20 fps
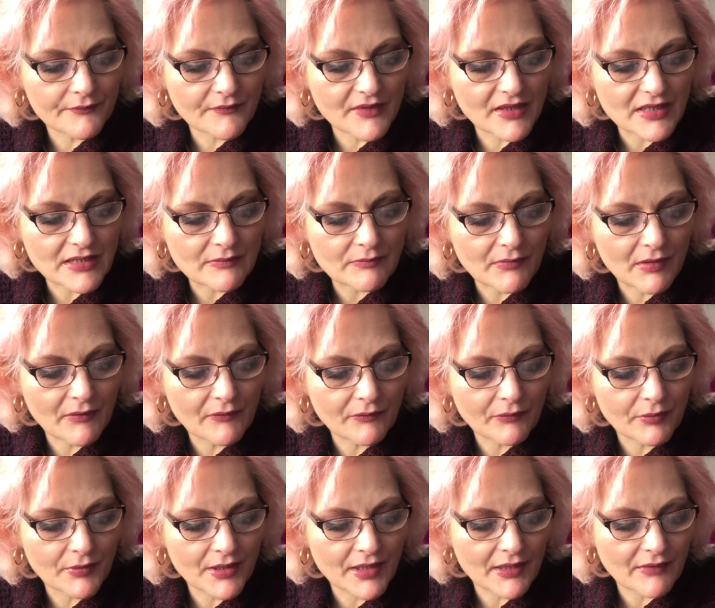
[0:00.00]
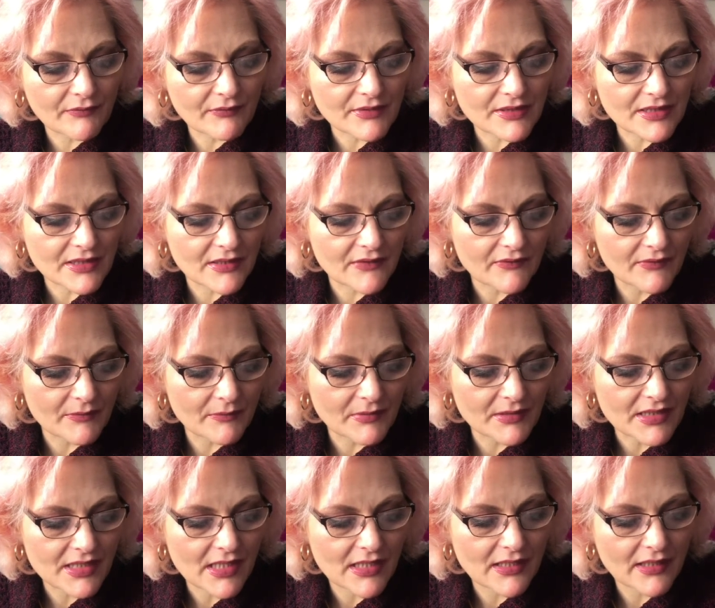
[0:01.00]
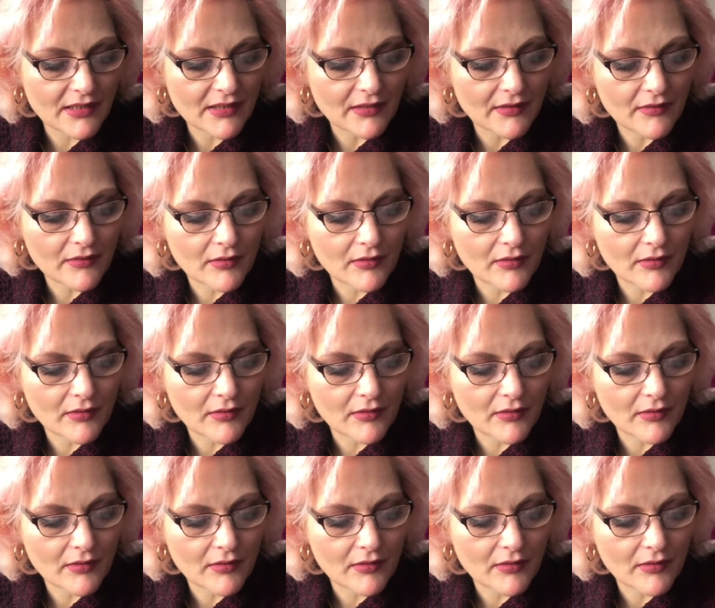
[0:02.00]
This month we have received Metallic